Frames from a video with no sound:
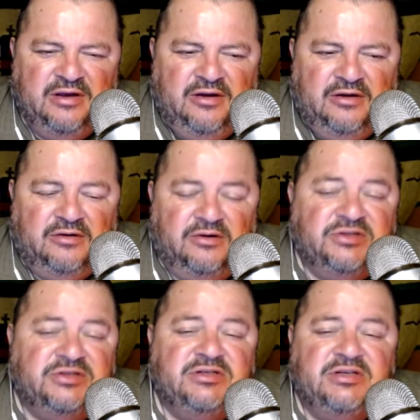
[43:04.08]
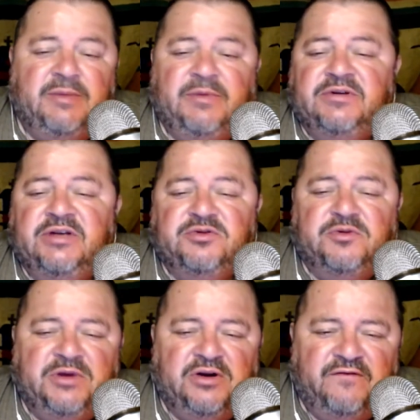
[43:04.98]
Or just keep in touch with me
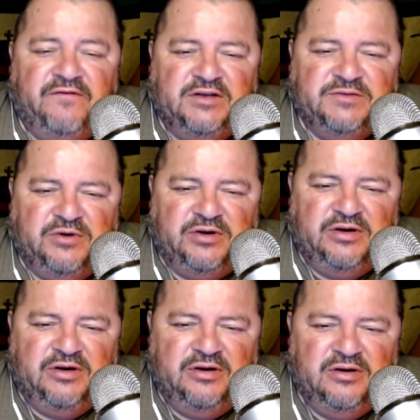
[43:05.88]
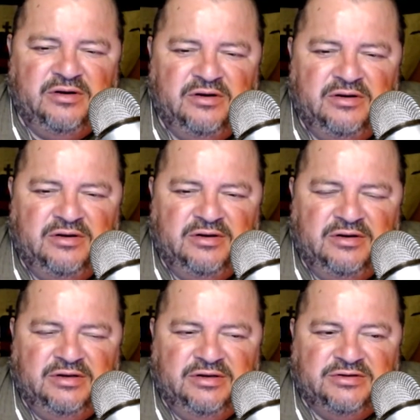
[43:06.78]
here on Facebook.
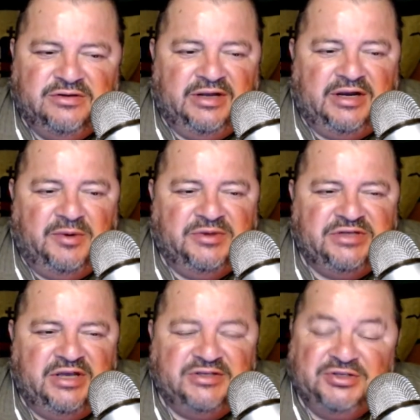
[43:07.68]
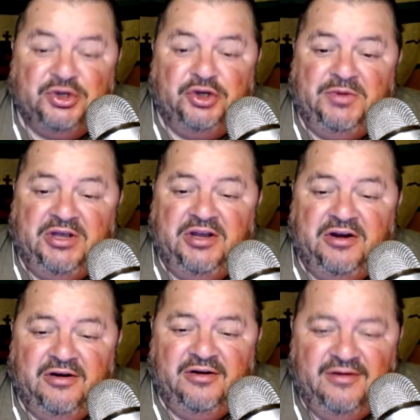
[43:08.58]
So like I always say, it's good to be here.
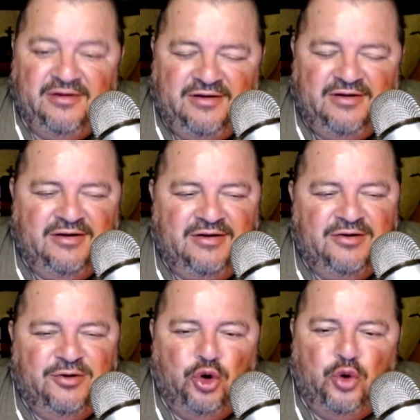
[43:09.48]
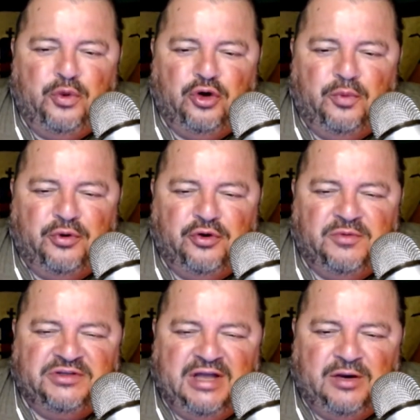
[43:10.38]
Ho'oponopono
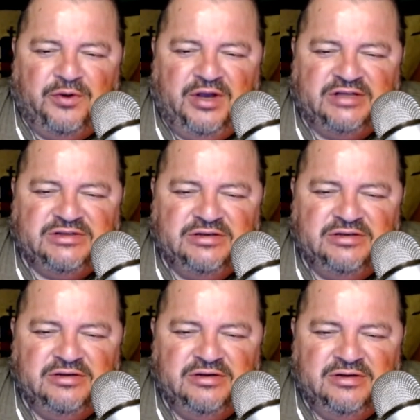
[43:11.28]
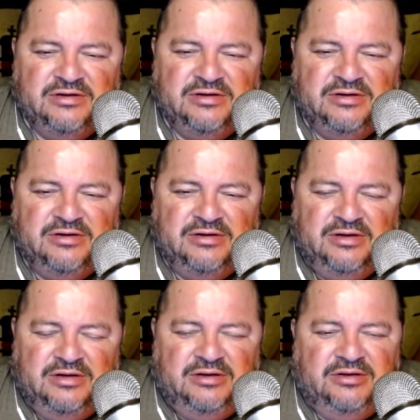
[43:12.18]
matakui asin.
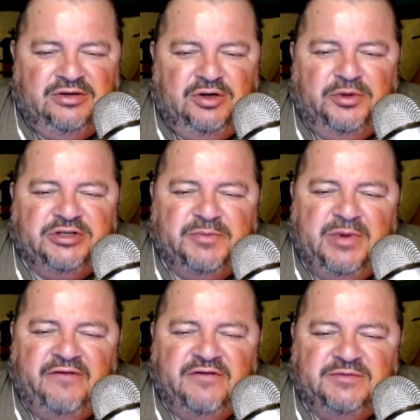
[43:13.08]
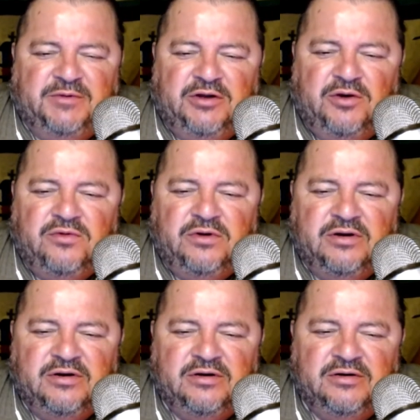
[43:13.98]
You know, what is above is below.
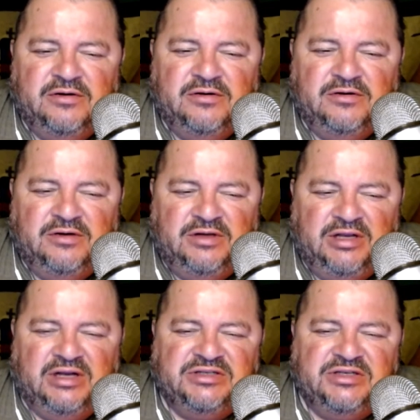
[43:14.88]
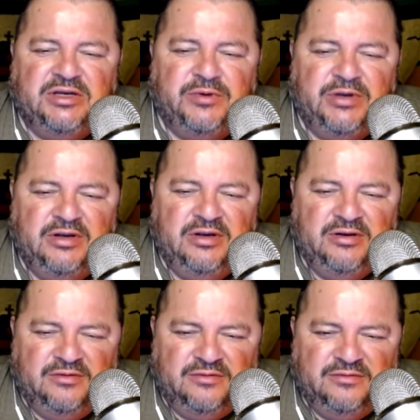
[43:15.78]
Irisikui,
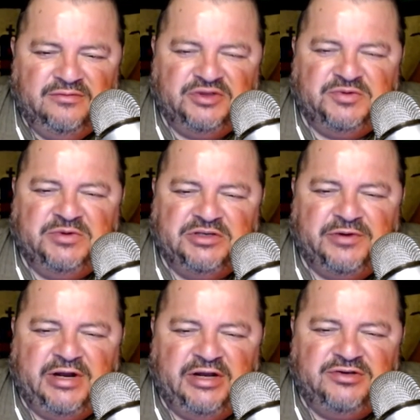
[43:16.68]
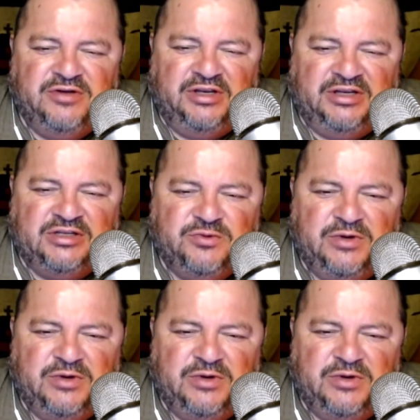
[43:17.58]
which means gratitude in Quechua.